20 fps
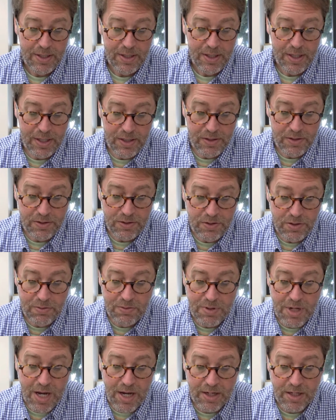And do
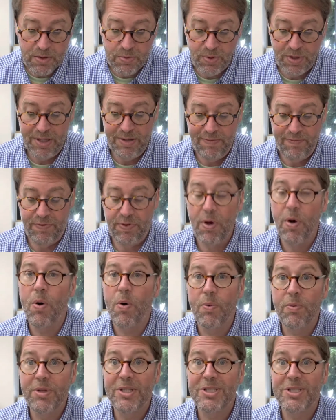not grieve the
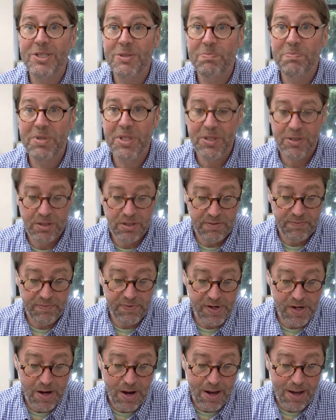Holy Spirit
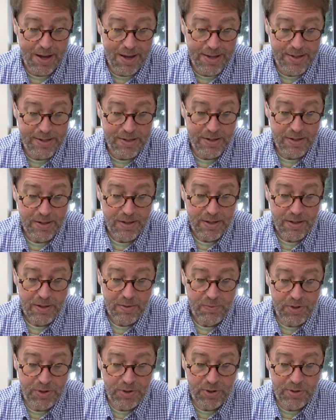of God,
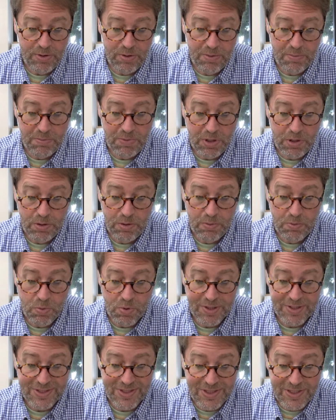with whom you
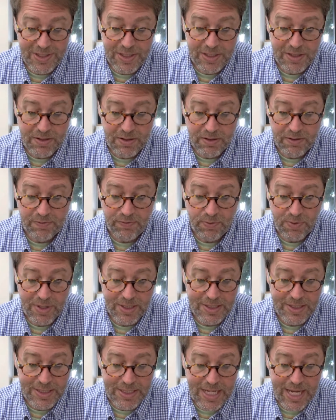were sealed for
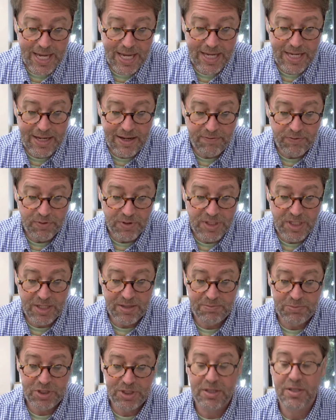the day of
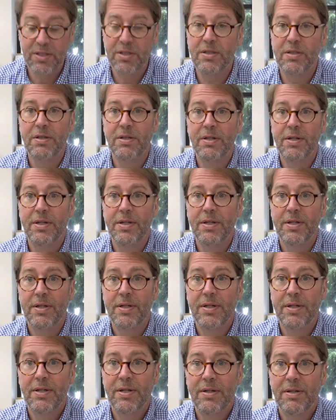redemption.
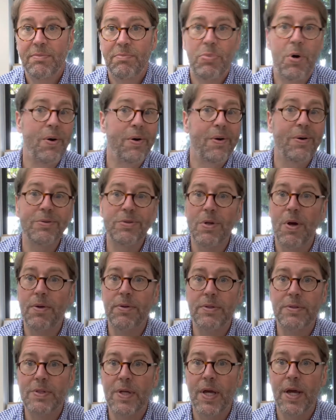Paul goes on
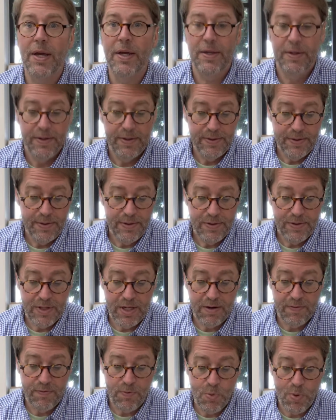to say,
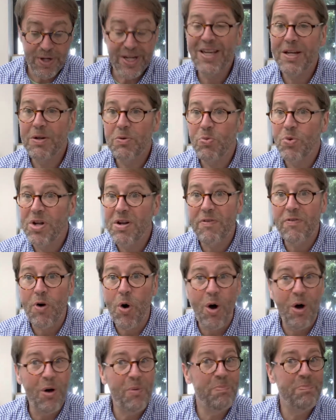therefore, get rid of
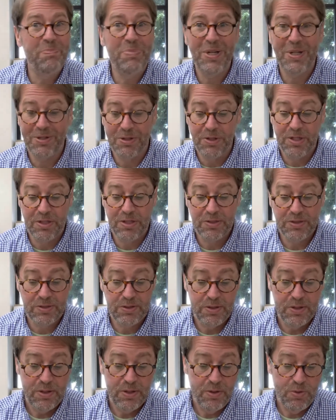all
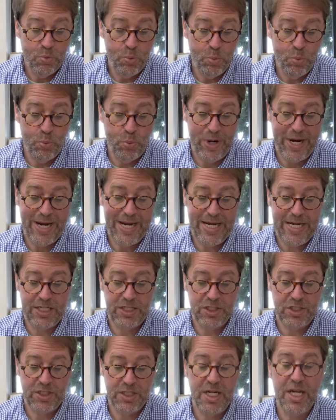bitterness,
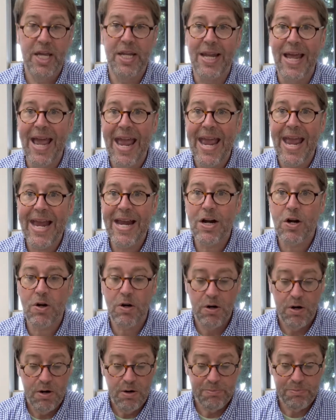rage, and
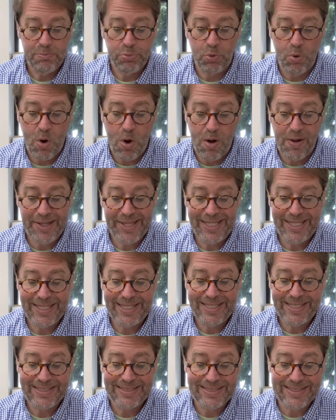anger,
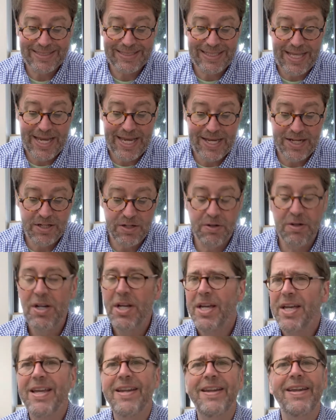brawling and slander,
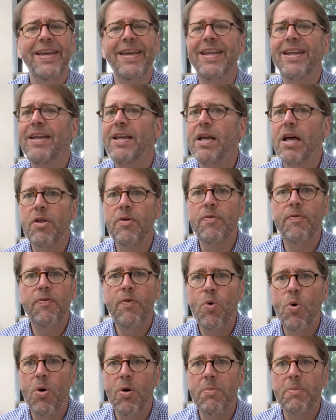and any other
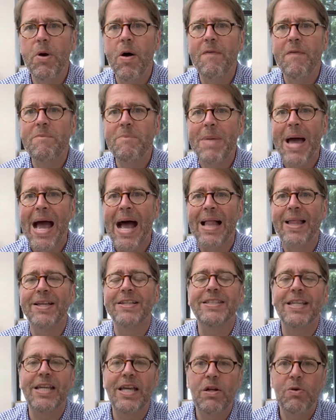form of
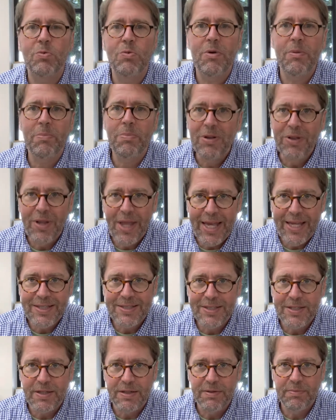malice, and
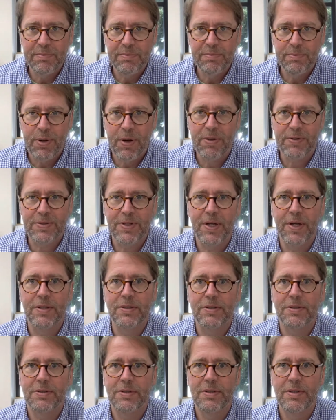replace it, Paul
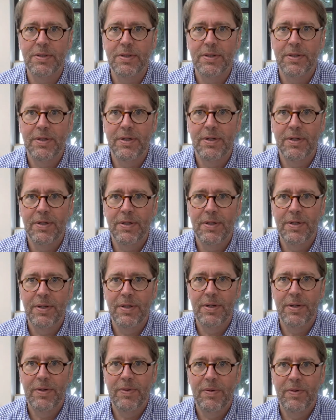says,
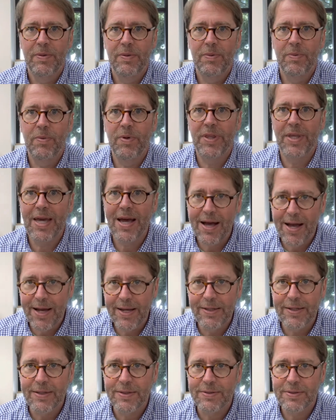with
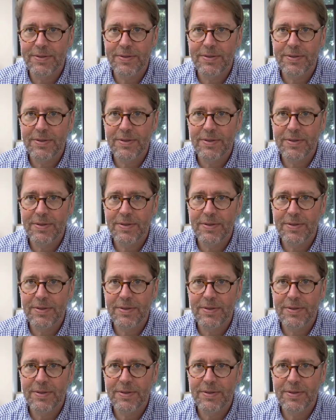kindness